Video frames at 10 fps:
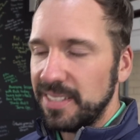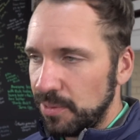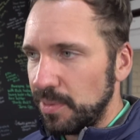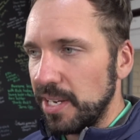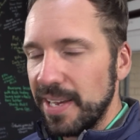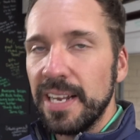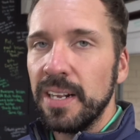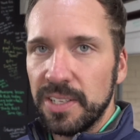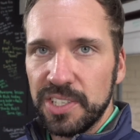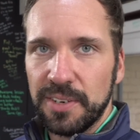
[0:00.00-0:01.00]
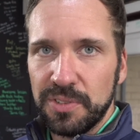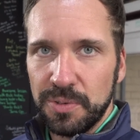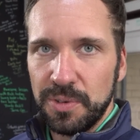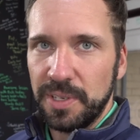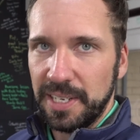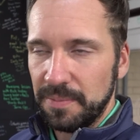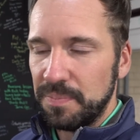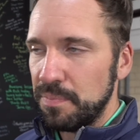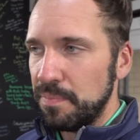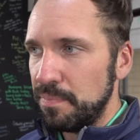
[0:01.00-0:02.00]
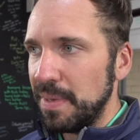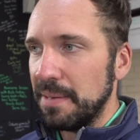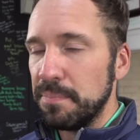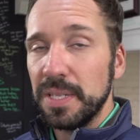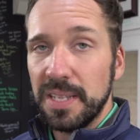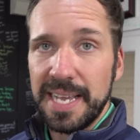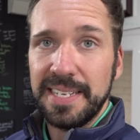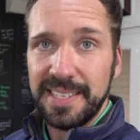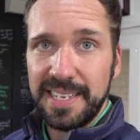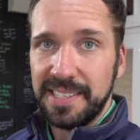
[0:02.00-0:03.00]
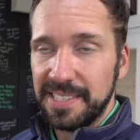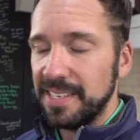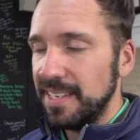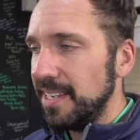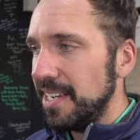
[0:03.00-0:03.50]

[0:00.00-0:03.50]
You know, we are English after all, you know, being polite is,